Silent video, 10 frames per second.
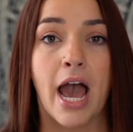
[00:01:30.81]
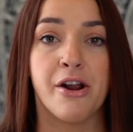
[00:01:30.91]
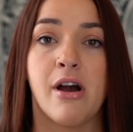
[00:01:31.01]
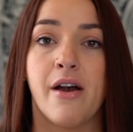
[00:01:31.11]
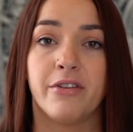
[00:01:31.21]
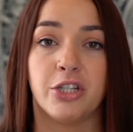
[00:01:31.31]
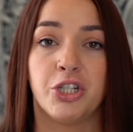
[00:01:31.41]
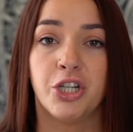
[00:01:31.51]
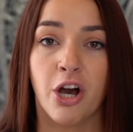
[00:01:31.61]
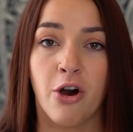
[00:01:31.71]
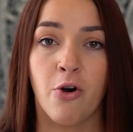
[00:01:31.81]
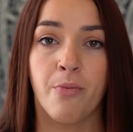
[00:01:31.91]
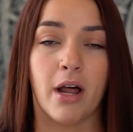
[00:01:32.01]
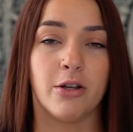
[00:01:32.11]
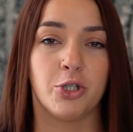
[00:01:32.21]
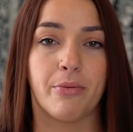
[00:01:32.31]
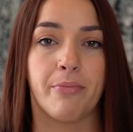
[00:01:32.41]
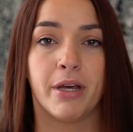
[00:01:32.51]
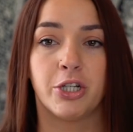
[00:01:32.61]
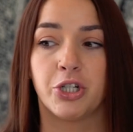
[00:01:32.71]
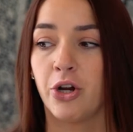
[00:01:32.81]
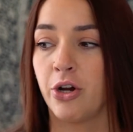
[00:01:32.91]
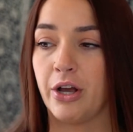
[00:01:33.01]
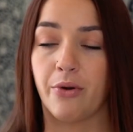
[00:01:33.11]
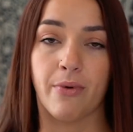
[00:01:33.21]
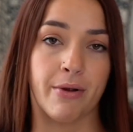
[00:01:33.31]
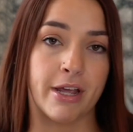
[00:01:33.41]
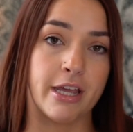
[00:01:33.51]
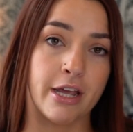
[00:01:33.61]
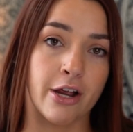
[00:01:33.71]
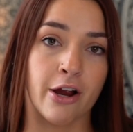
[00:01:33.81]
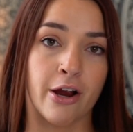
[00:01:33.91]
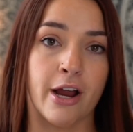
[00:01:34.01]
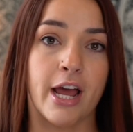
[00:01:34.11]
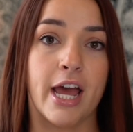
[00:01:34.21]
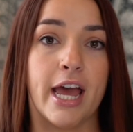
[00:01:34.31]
I don't have it to show, but I'll drop a picture like right here.